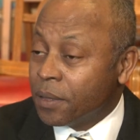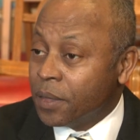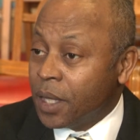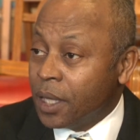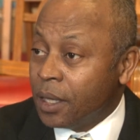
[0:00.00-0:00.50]

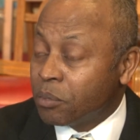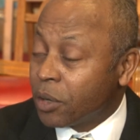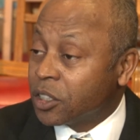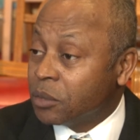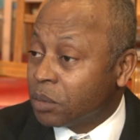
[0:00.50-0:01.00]
the
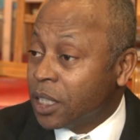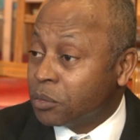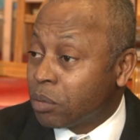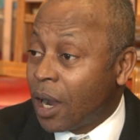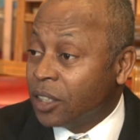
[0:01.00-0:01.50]
Preston
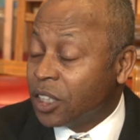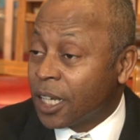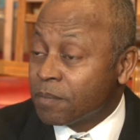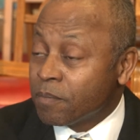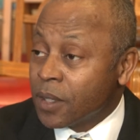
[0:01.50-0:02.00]
Place
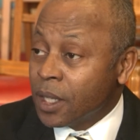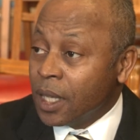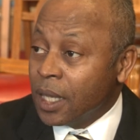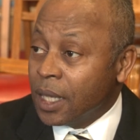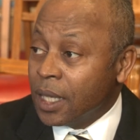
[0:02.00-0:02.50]
project
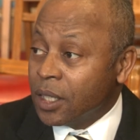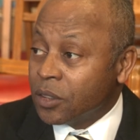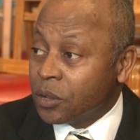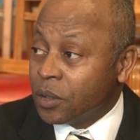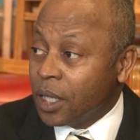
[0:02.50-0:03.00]

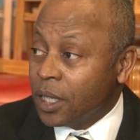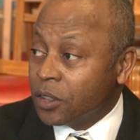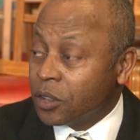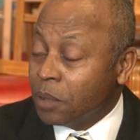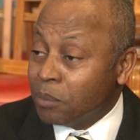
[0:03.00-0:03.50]
is
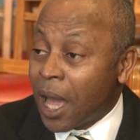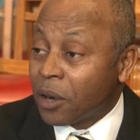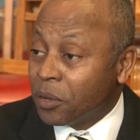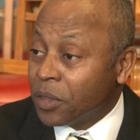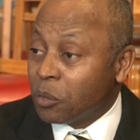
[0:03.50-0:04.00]
the
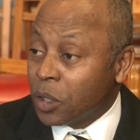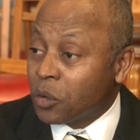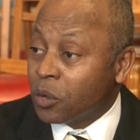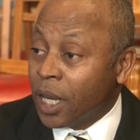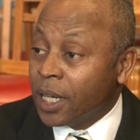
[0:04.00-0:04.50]
model we
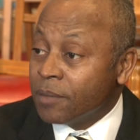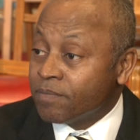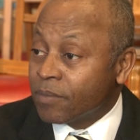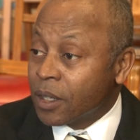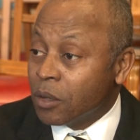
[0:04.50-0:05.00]
created.
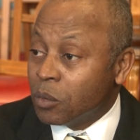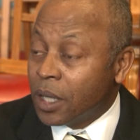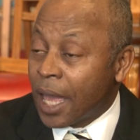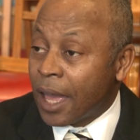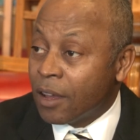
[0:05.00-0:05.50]
We
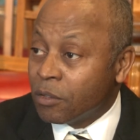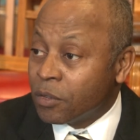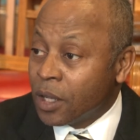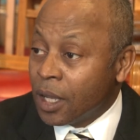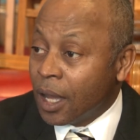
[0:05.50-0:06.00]
have
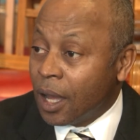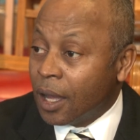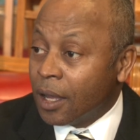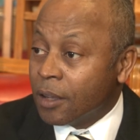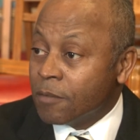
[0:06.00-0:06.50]

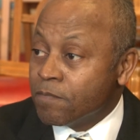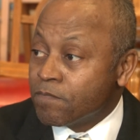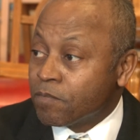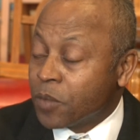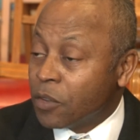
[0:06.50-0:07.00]

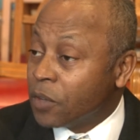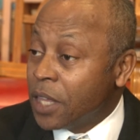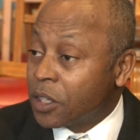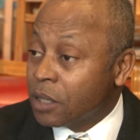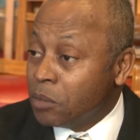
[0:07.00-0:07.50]
the
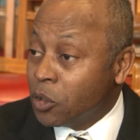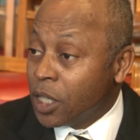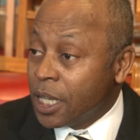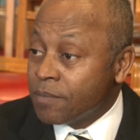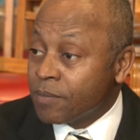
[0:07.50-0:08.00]
faith
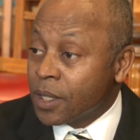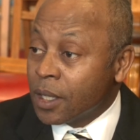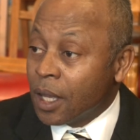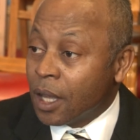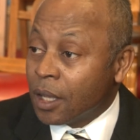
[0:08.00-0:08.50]
community,
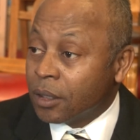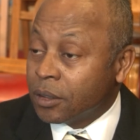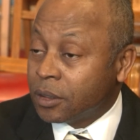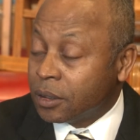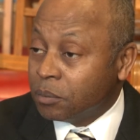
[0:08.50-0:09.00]

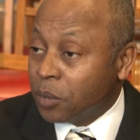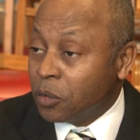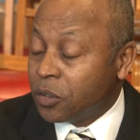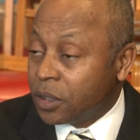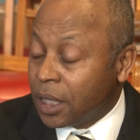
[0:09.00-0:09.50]

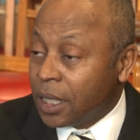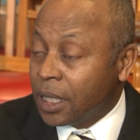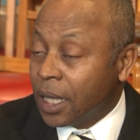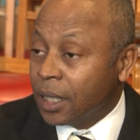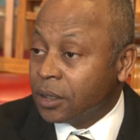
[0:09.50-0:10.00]
both
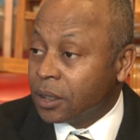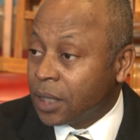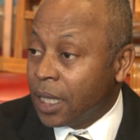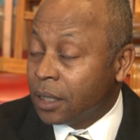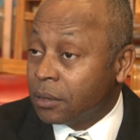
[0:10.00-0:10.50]
city and
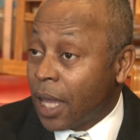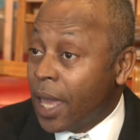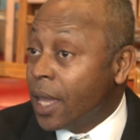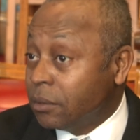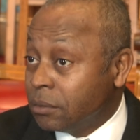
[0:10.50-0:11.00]
state
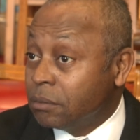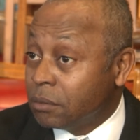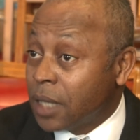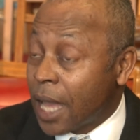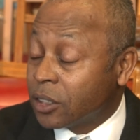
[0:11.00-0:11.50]
and
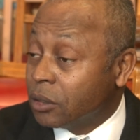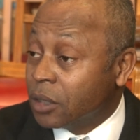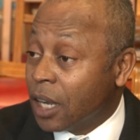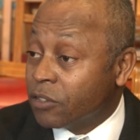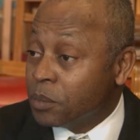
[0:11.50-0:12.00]

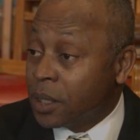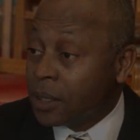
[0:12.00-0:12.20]
national government,